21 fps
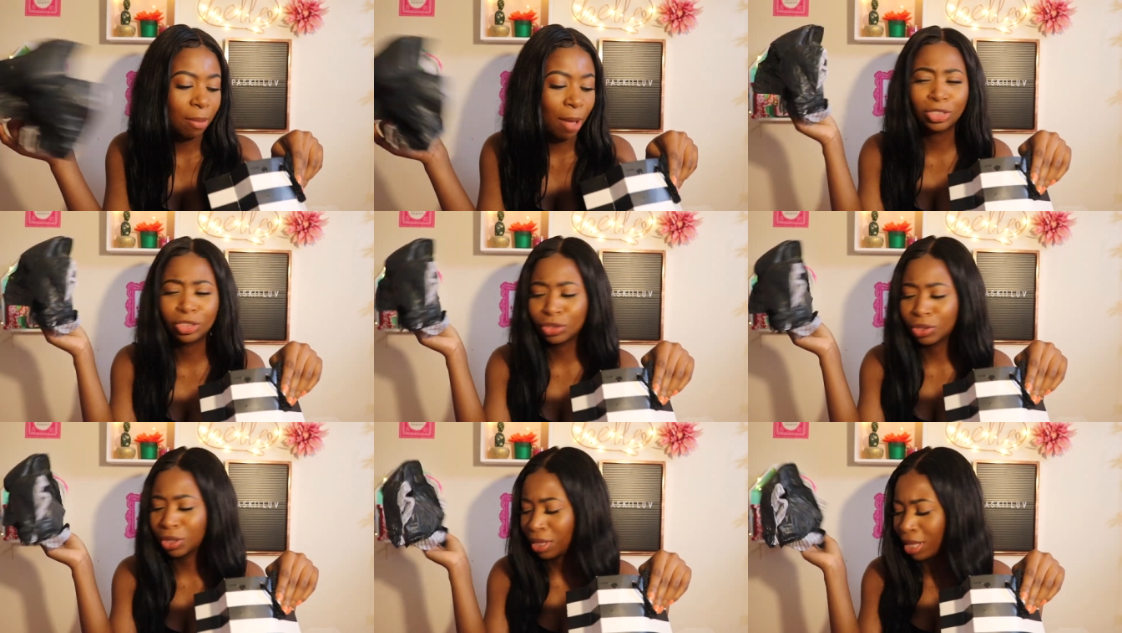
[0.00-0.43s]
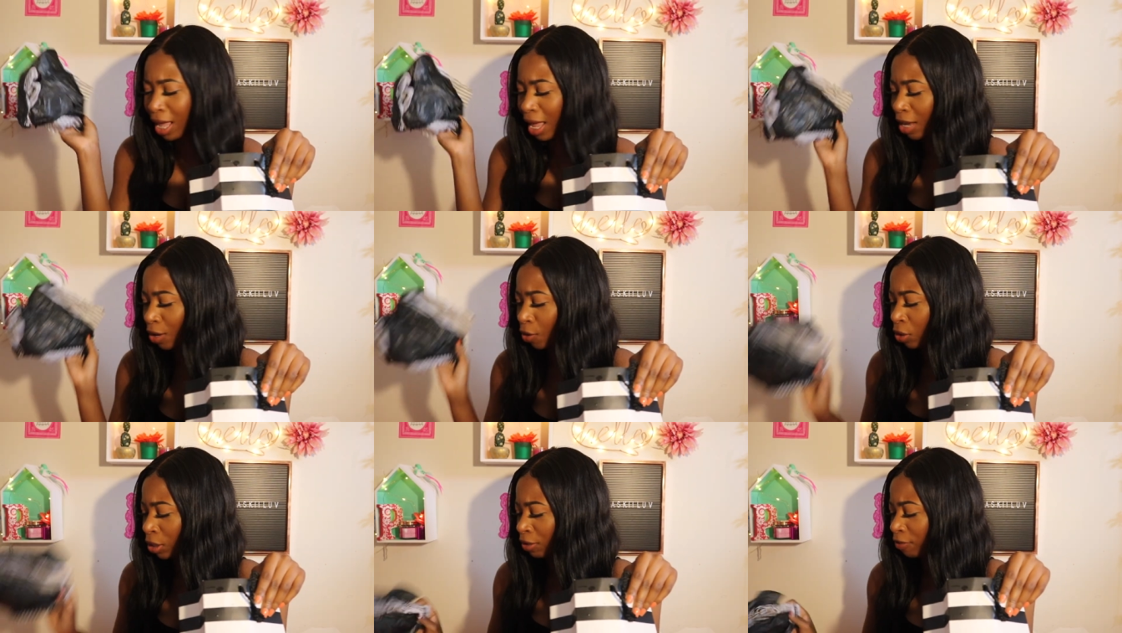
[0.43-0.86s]
I saw
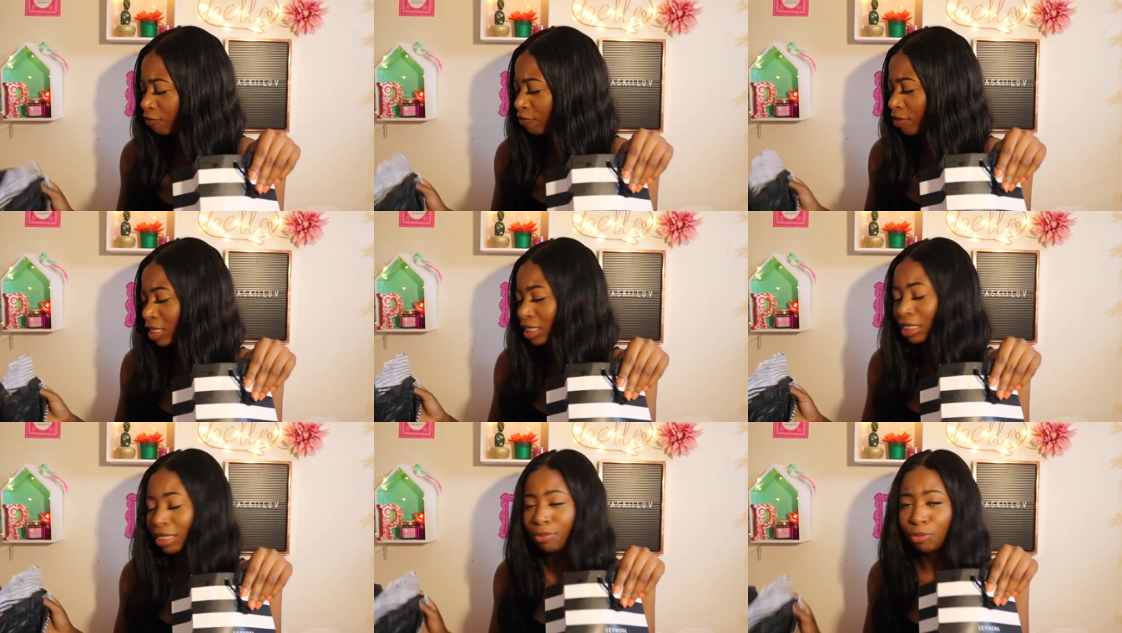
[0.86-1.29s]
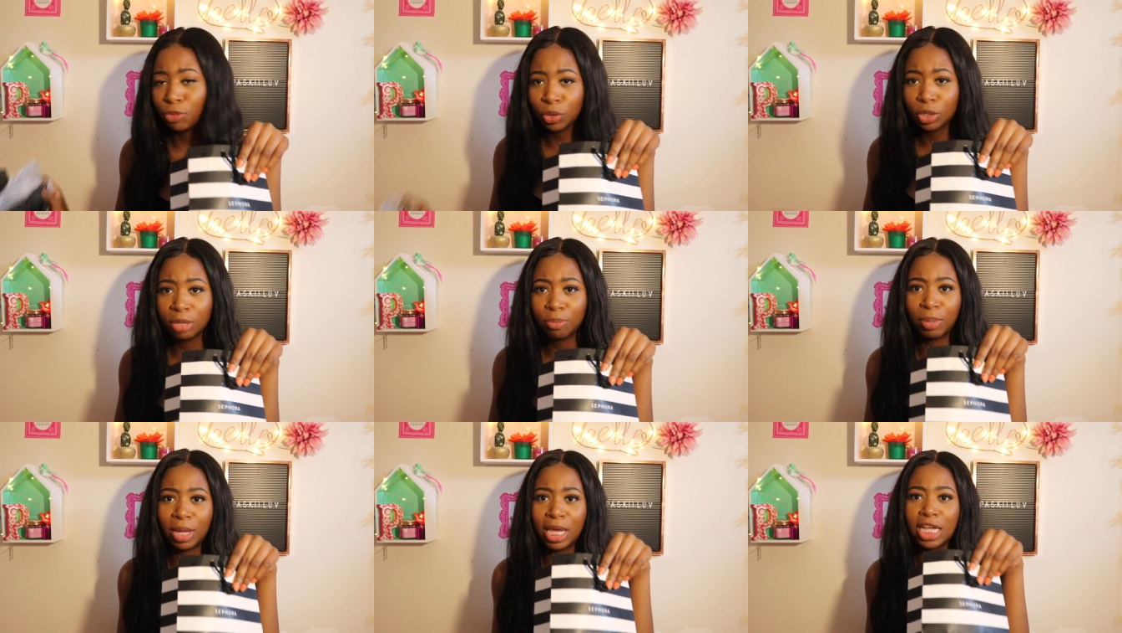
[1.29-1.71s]
that on the Fenty
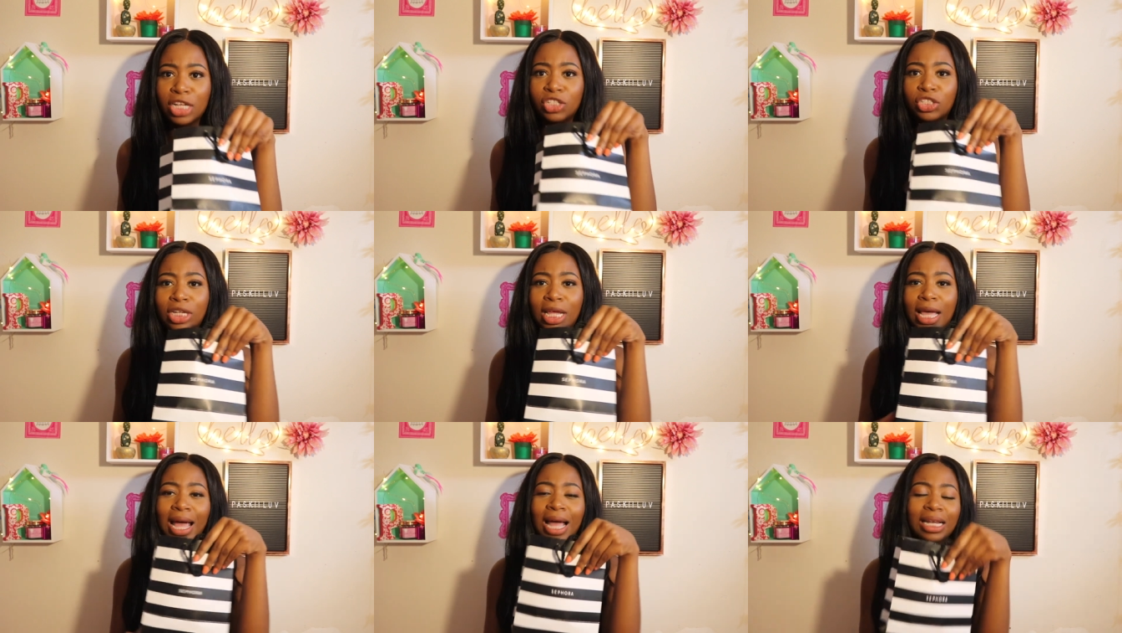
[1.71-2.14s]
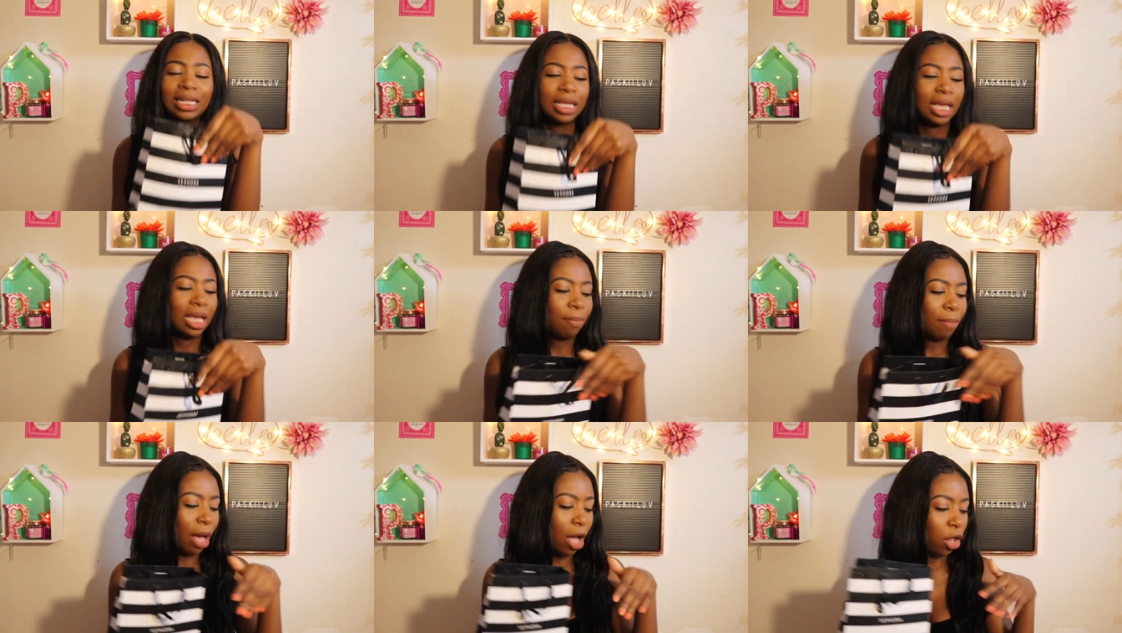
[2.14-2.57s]
Beauty page, they had
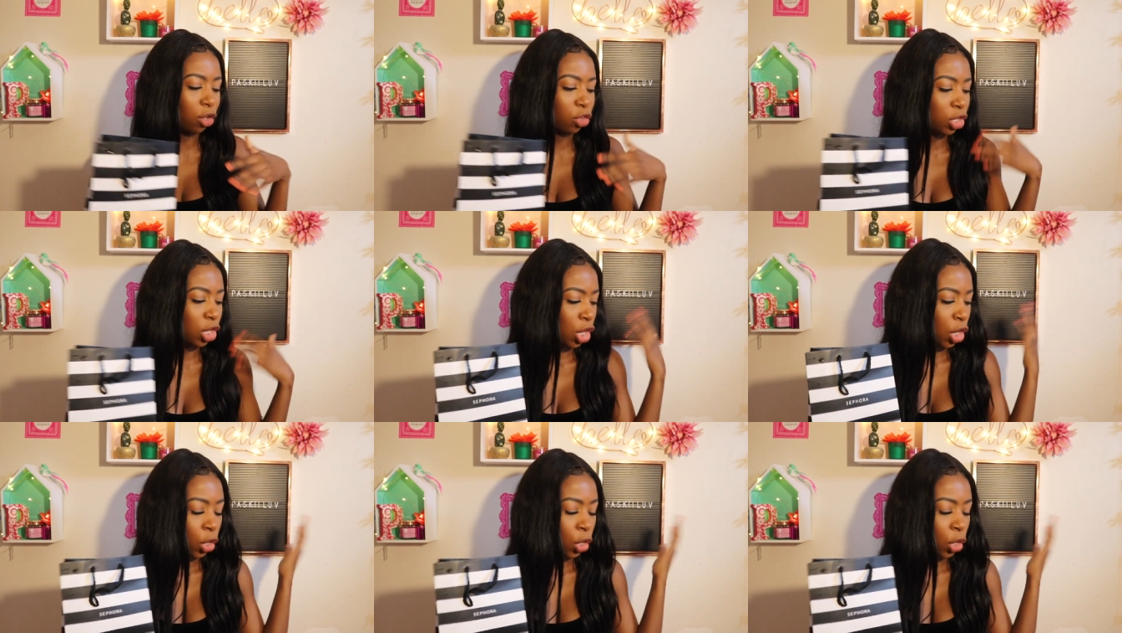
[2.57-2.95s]
came out